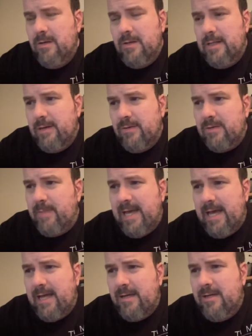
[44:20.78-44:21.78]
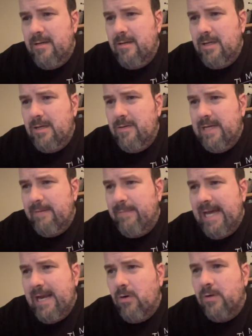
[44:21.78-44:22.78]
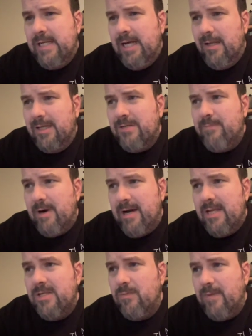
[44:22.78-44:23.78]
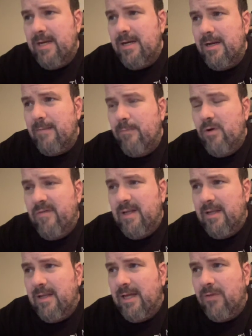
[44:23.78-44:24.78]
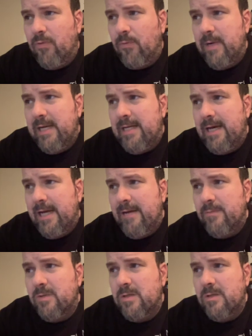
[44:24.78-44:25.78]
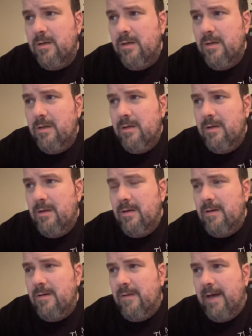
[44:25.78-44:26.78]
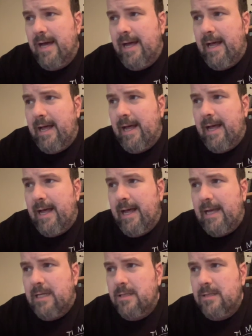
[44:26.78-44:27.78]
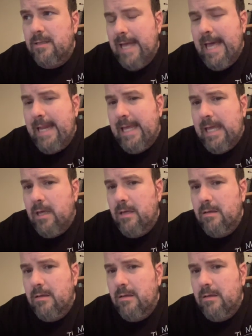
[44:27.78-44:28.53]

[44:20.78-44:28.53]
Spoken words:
That was we had bad hotel experience, and we ended up moving like 3 times that Eddie.